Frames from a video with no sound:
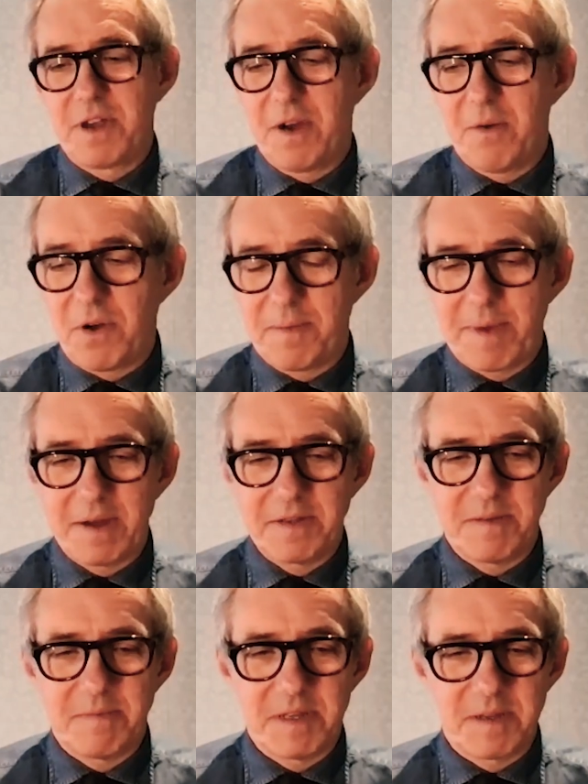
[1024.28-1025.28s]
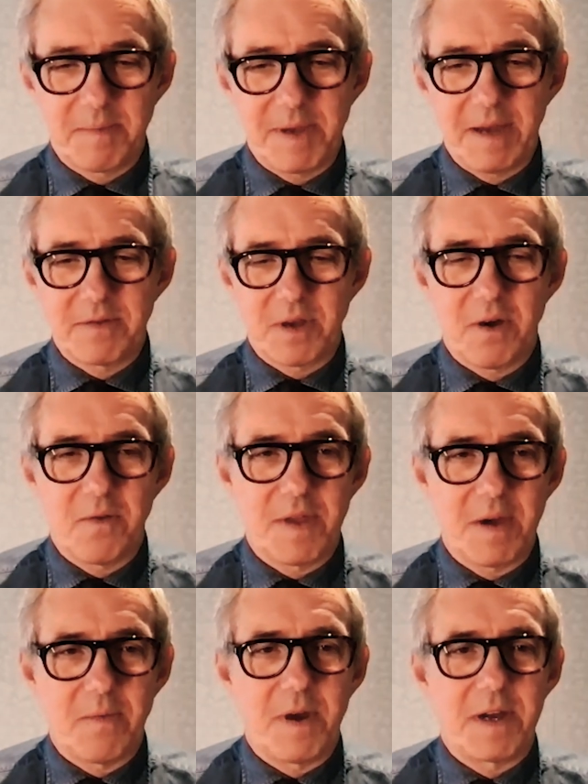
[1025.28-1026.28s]
go on about it, but to be able to hold
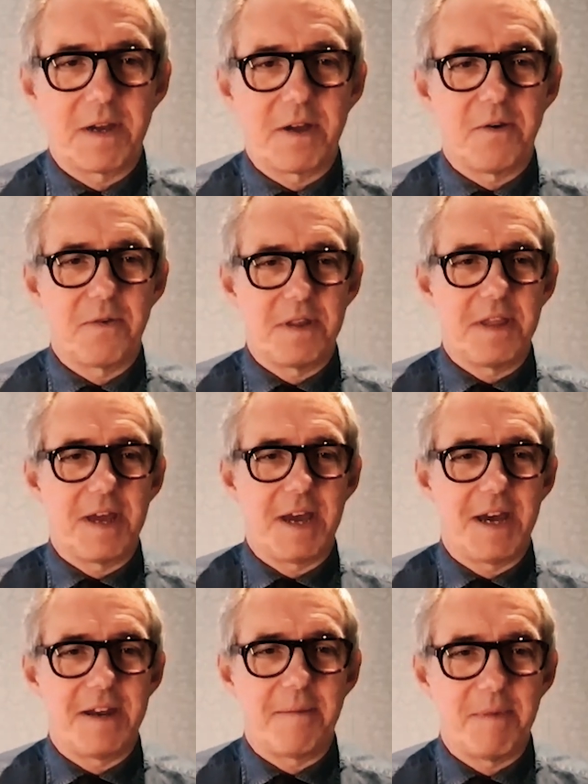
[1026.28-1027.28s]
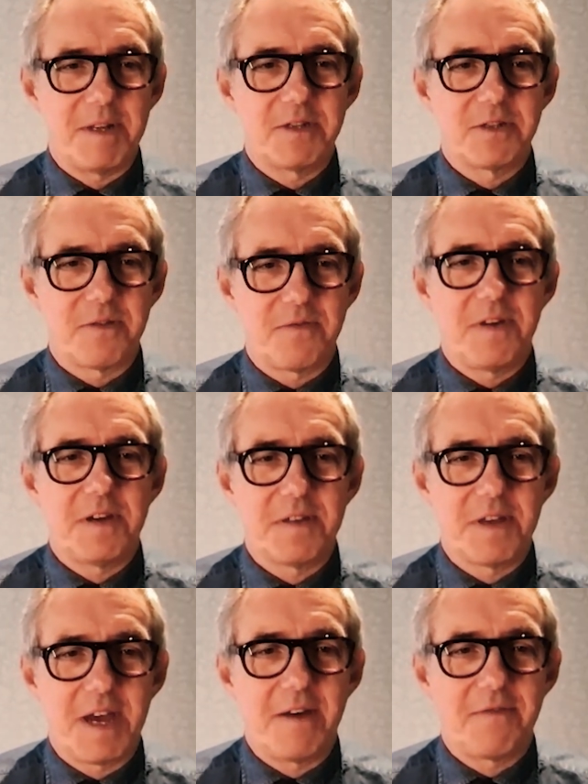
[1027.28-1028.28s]
that white gold in the hand, I mean, just to feel
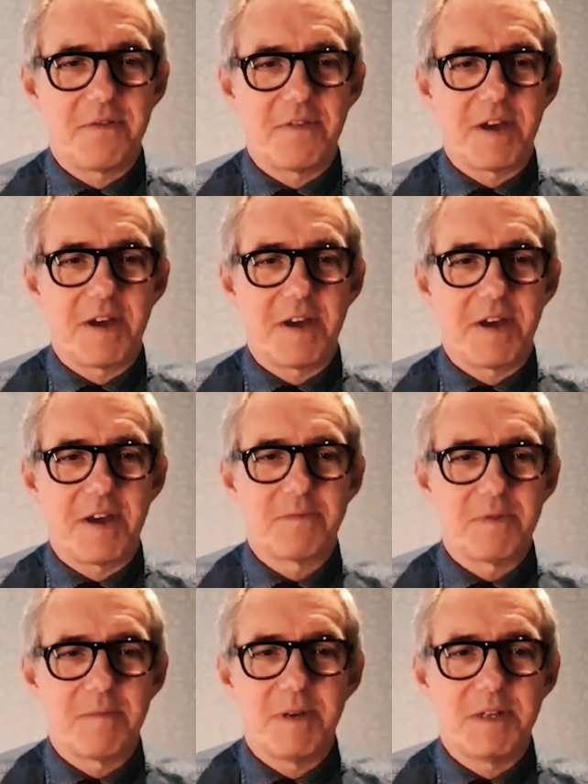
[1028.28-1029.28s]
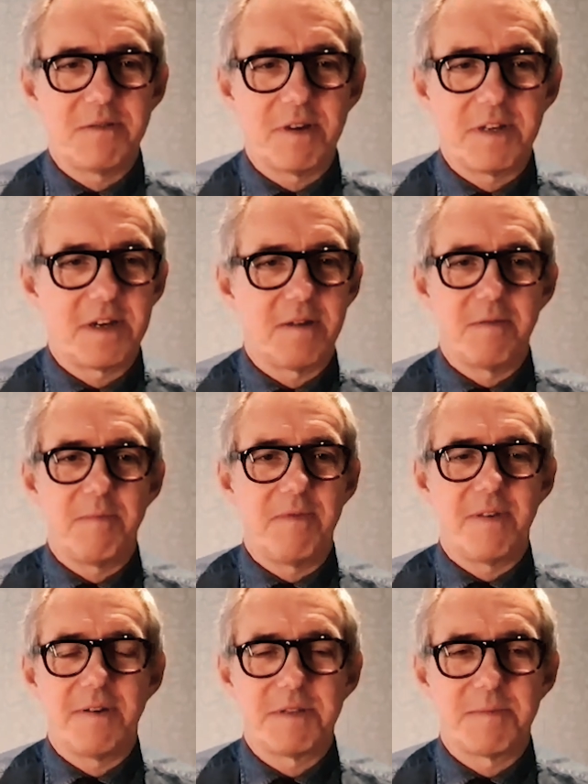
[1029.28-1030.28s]
the heft of that piece with yeah. an would be
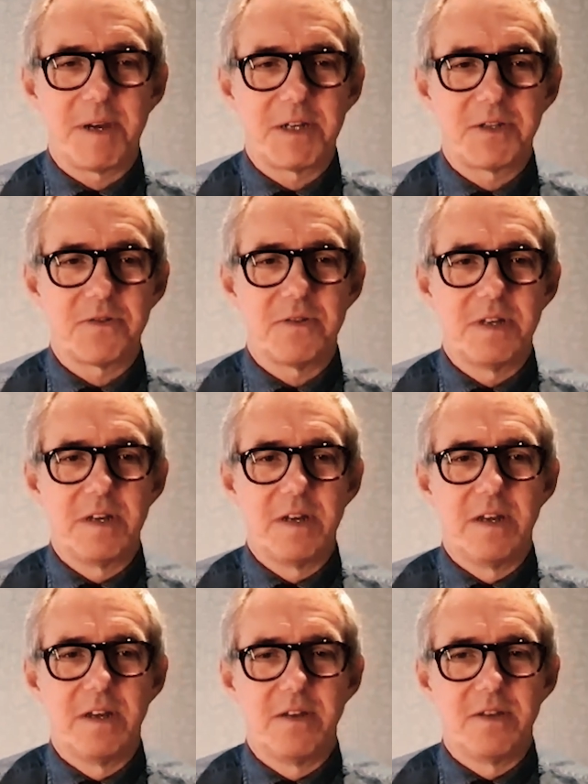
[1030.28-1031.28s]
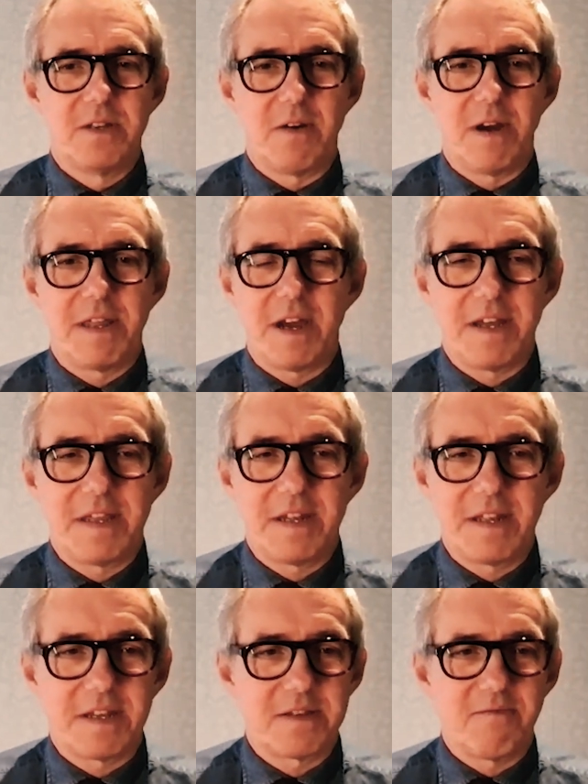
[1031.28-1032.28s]
very special. Yeah. So I, I, think
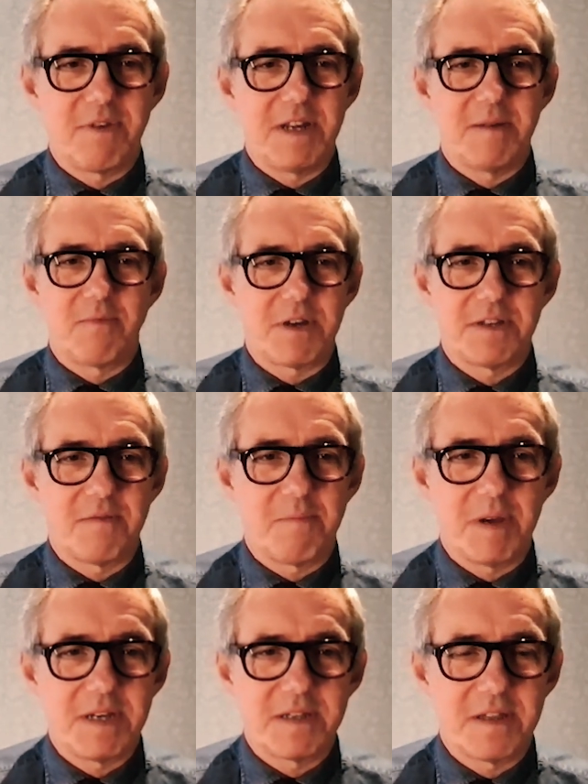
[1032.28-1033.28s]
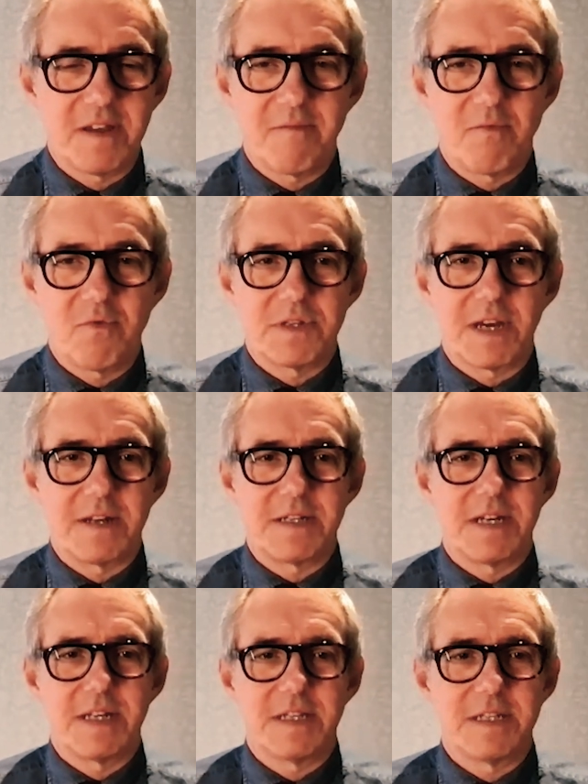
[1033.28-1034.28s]
that's a really impressive piece that they brought out
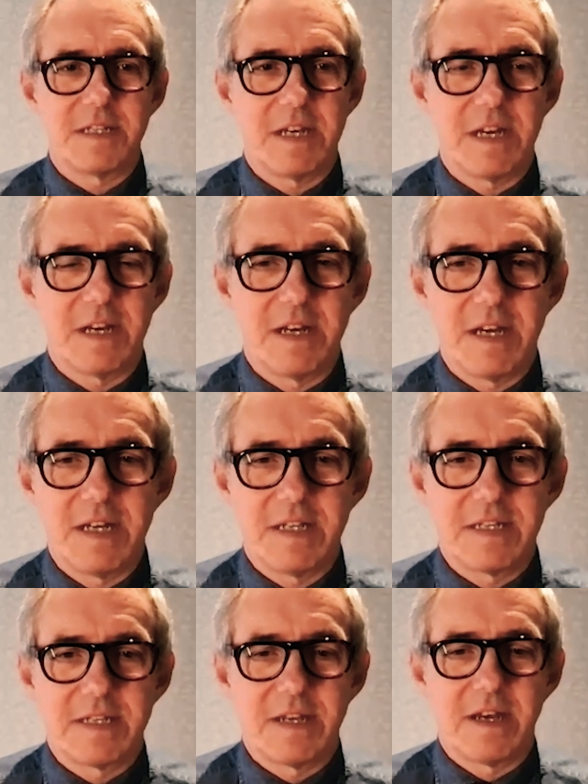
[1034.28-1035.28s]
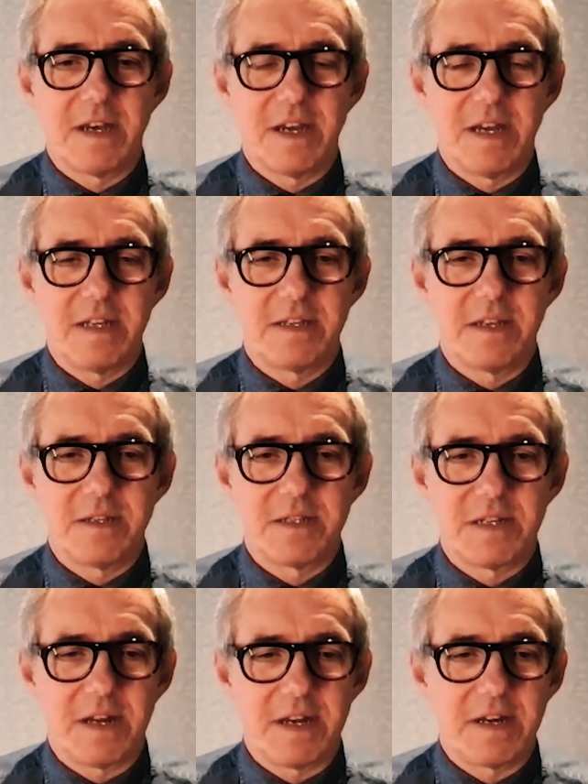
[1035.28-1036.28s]
again this year. It's, uh, yep. uh, it's
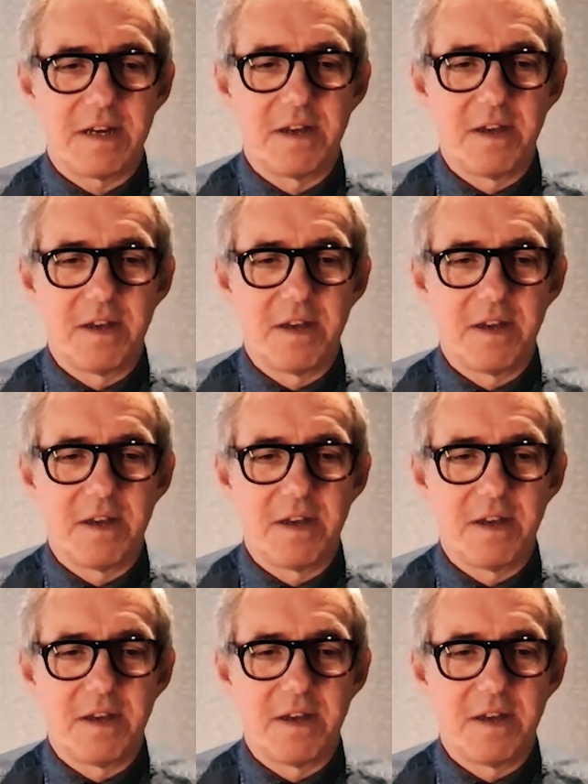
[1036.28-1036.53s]
stunning.